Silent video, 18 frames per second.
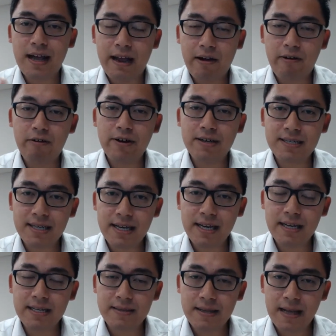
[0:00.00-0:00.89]
like I always
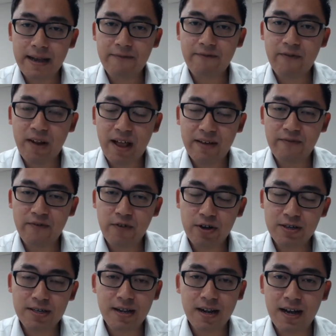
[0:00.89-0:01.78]
say, it's like flying
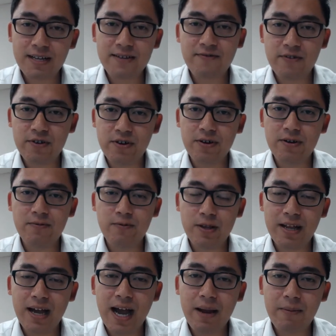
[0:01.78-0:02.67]
first class for your
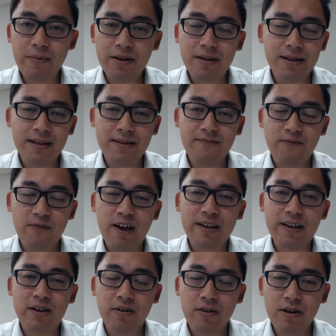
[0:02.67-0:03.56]
retirement, then
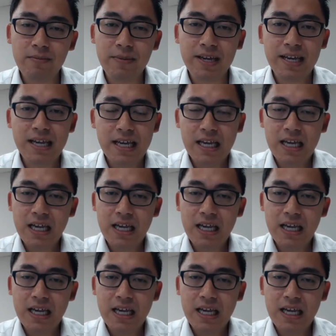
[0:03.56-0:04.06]
flying economy.